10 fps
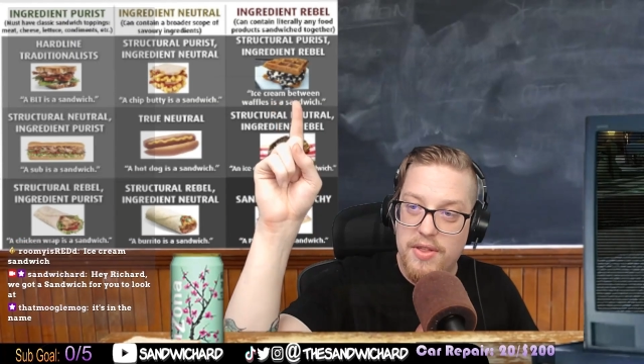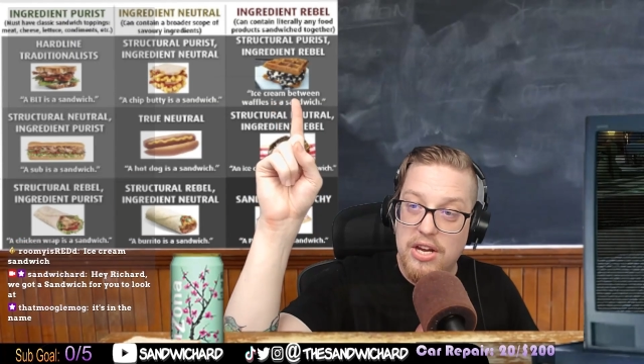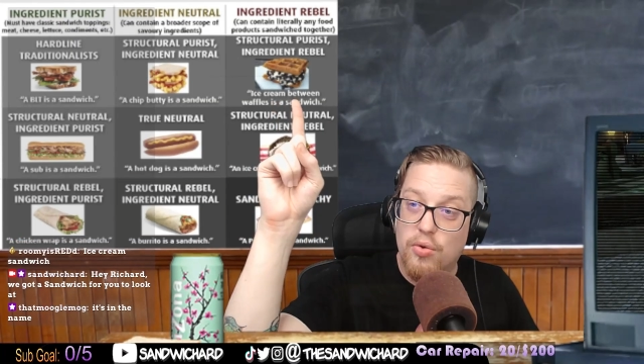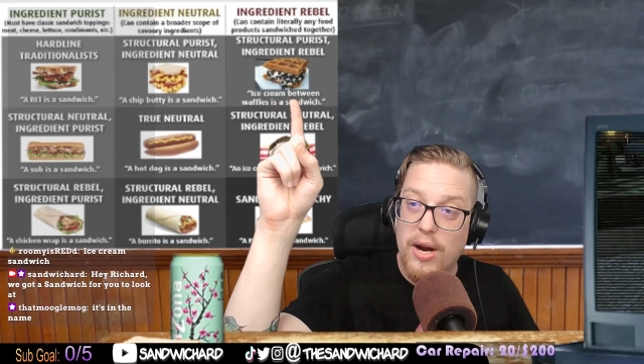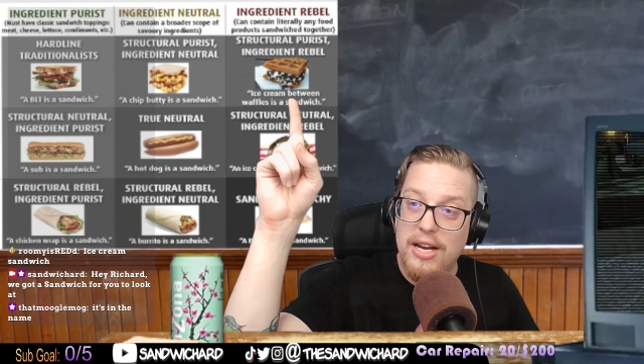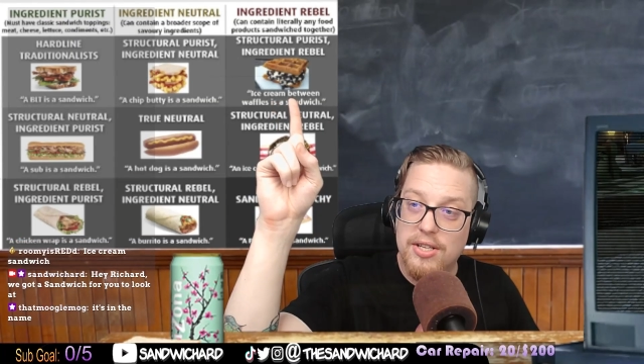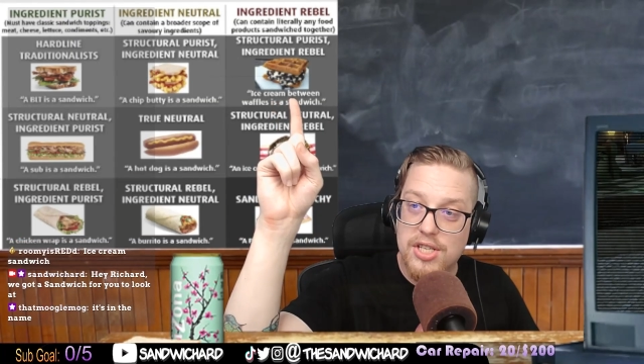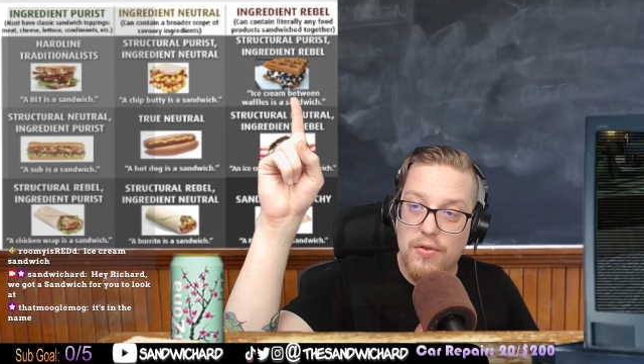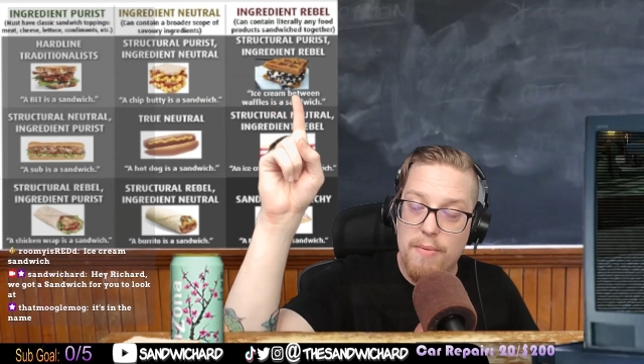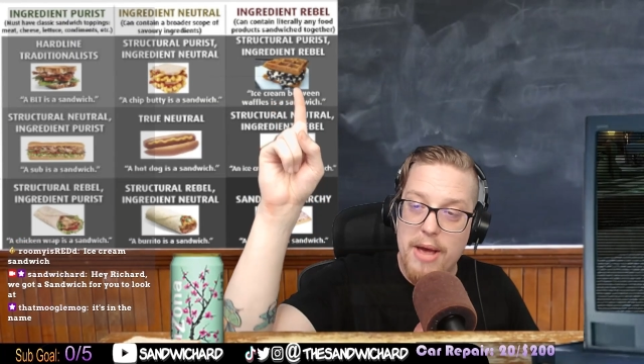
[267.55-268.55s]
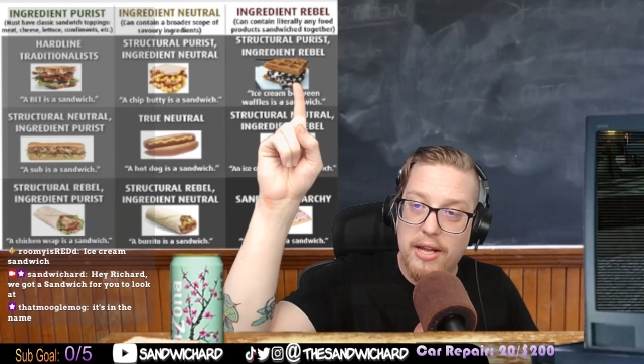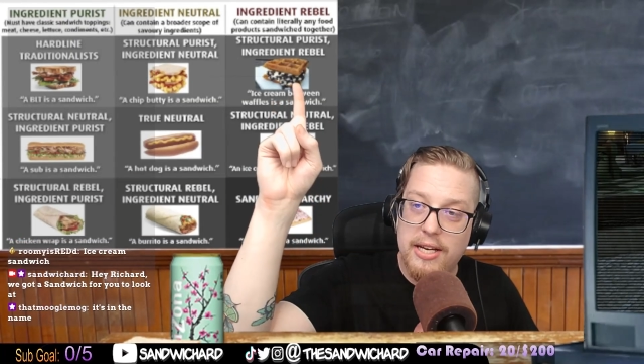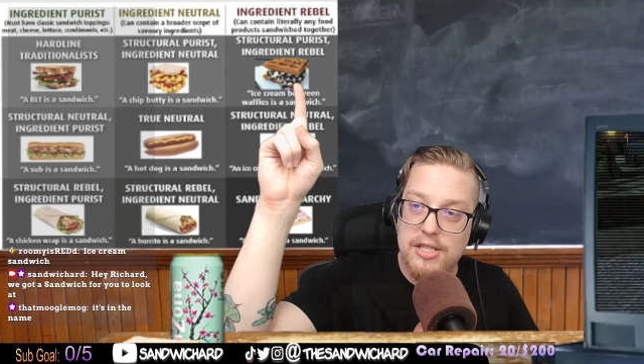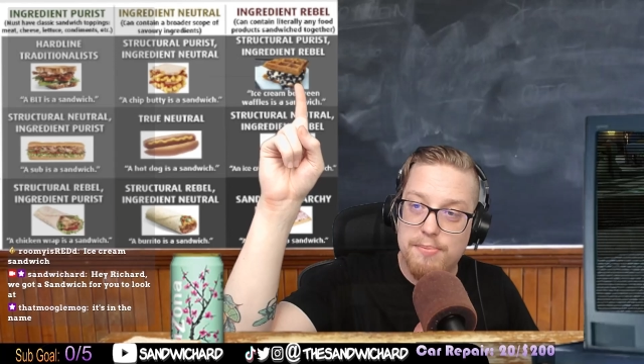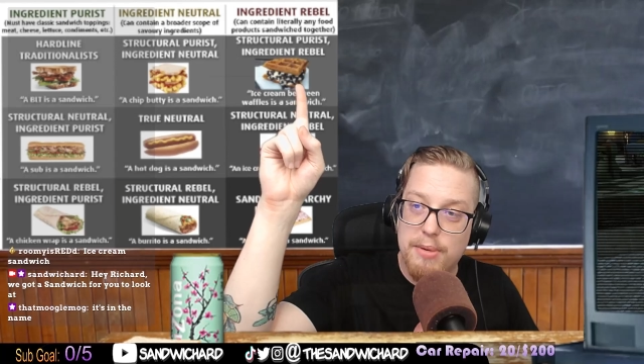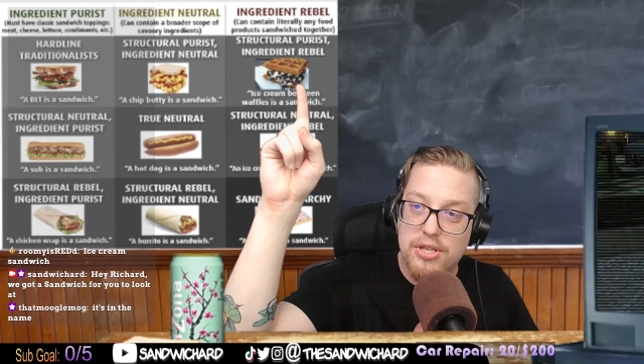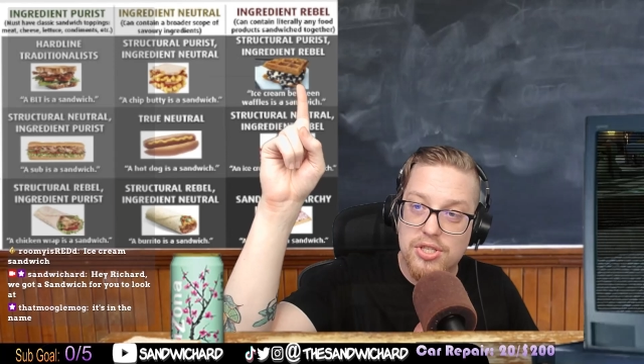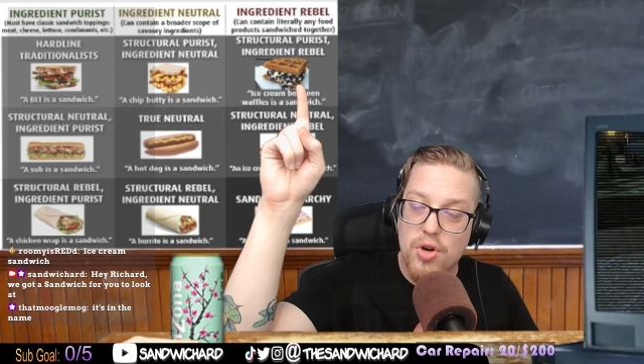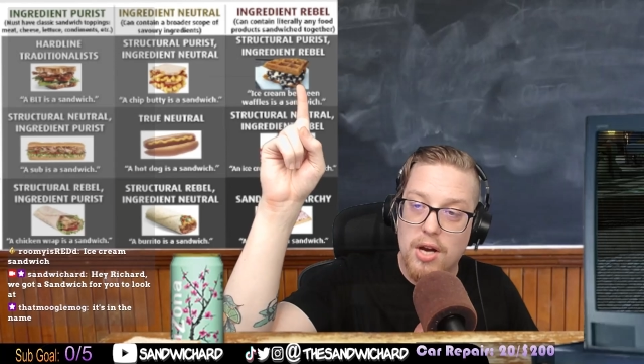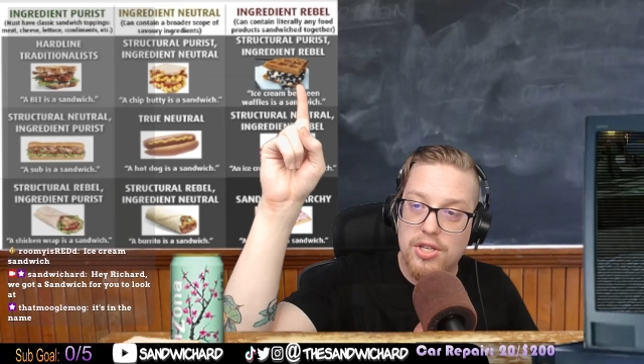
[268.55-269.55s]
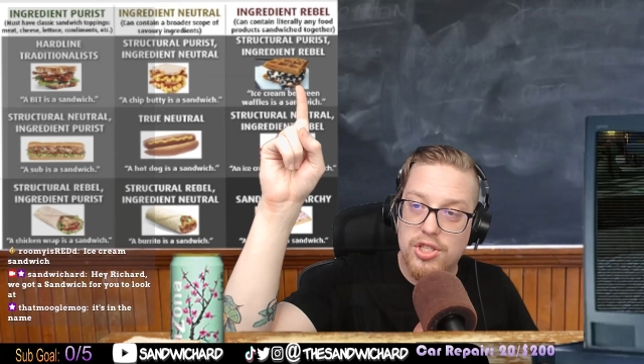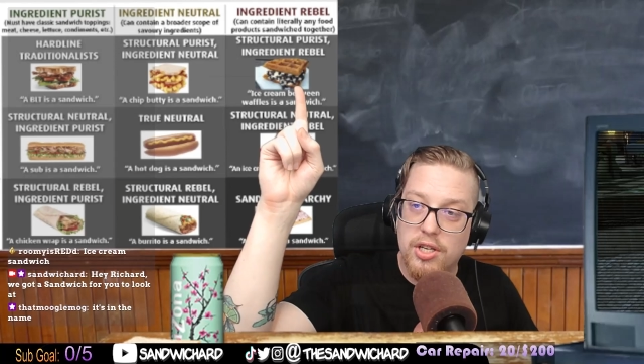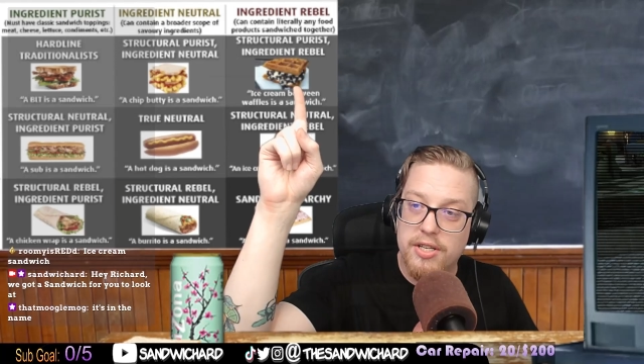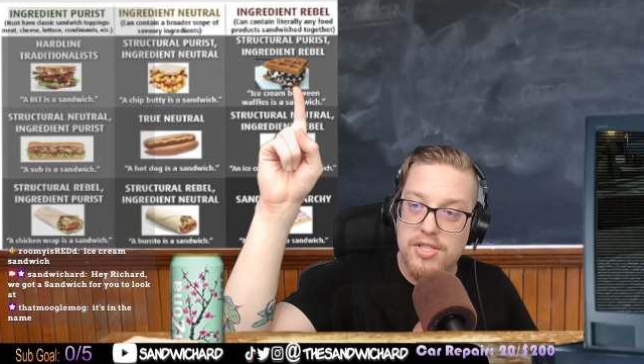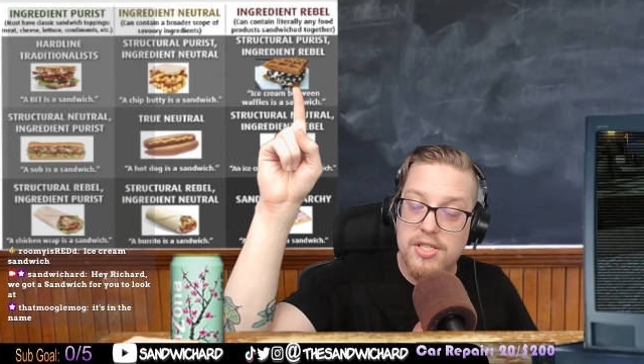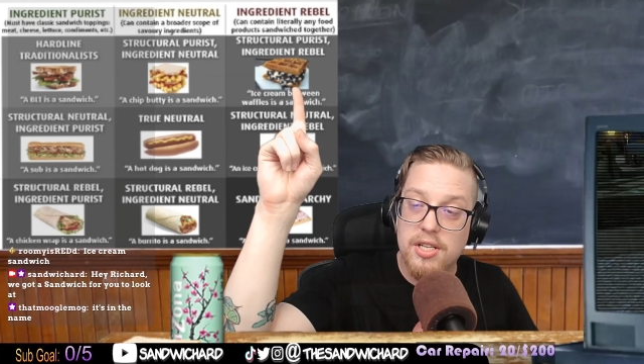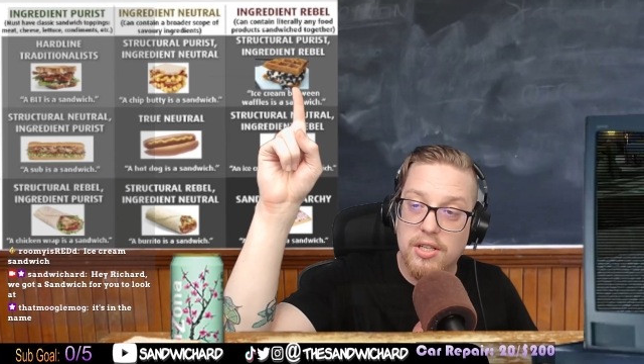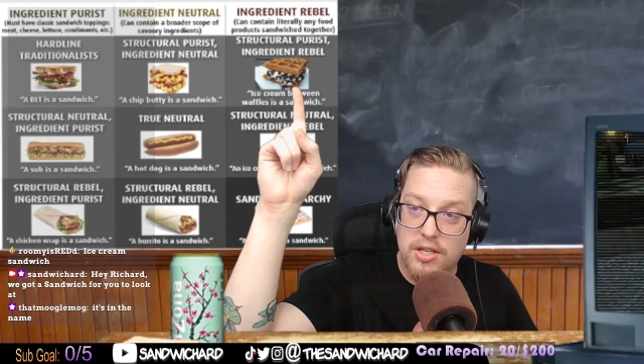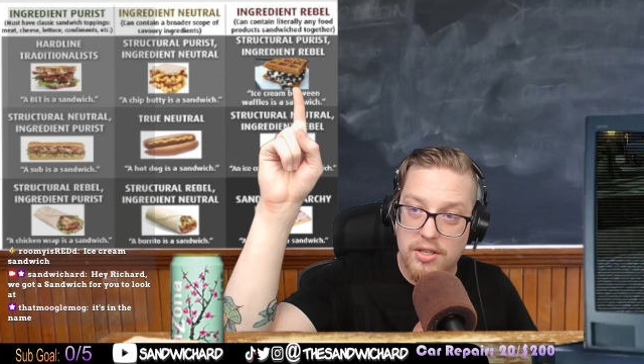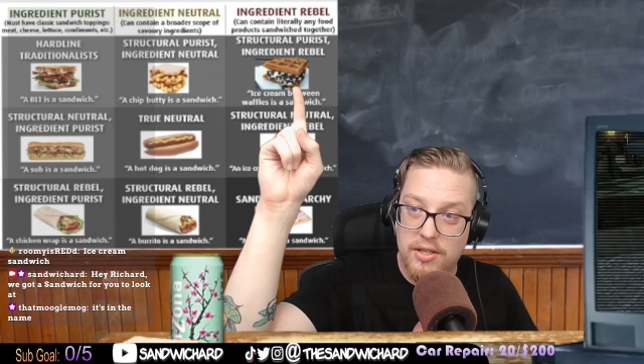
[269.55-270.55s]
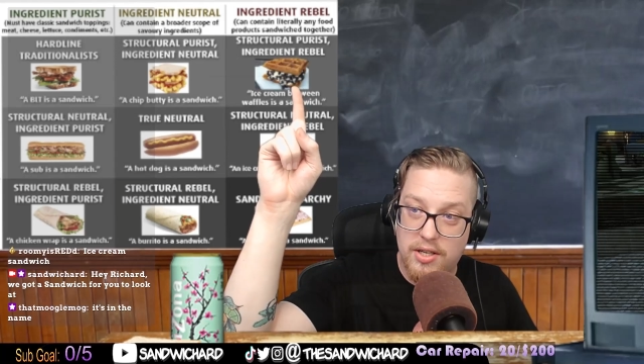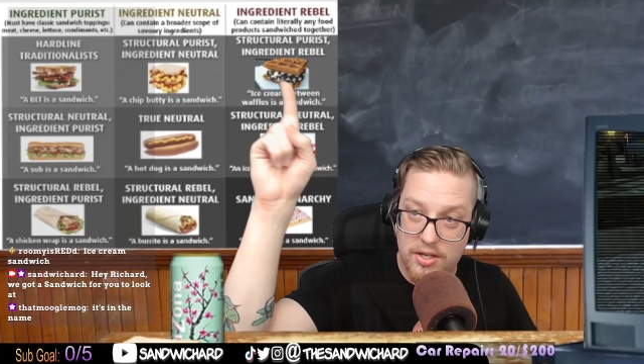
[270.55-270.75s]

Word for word: So the ingredients are rebellious, but the structure is still